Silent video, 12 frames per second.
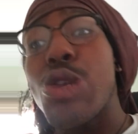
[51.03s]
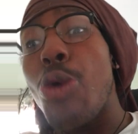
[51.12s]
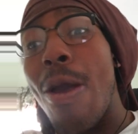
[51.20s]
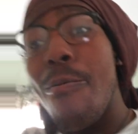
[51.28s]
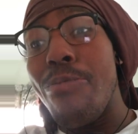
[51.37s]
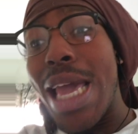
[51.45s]

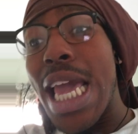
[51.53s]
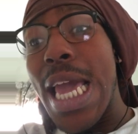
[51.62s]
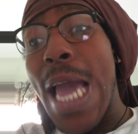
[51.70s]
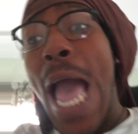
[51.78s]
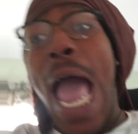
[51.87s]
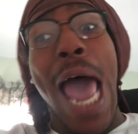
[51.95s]
with
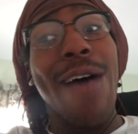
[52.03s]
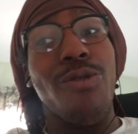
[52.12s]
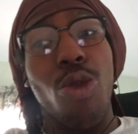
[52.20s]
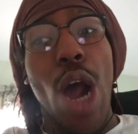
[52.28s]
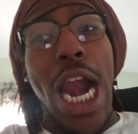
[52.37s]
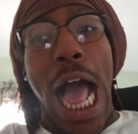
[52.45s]
me have
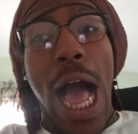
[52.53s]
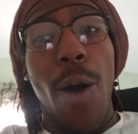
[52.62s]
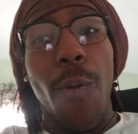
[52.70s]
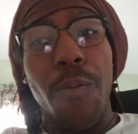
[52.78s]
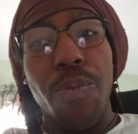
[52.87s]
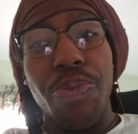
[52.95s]
run
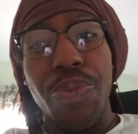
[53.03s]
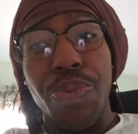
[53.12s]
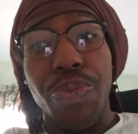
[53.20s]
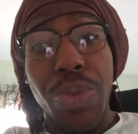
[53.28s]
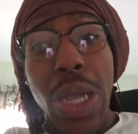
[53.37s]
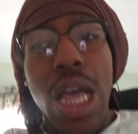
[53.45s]
out.
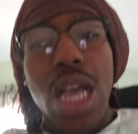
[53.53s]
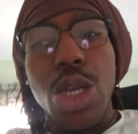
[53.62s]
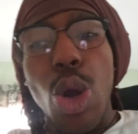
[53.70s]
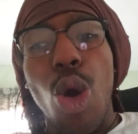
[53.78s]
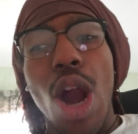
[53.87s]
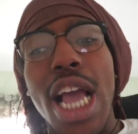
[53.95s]

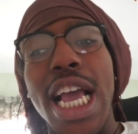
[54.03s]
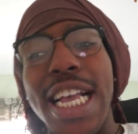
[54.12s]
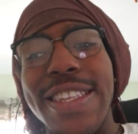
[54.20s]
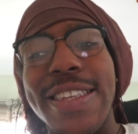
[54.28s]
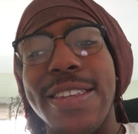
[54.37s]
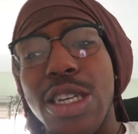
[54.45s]
Your
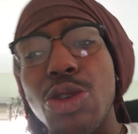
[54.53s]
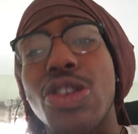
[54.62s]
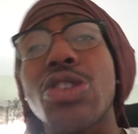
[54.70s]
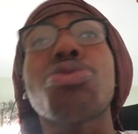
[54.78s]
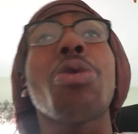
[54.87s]
his excuses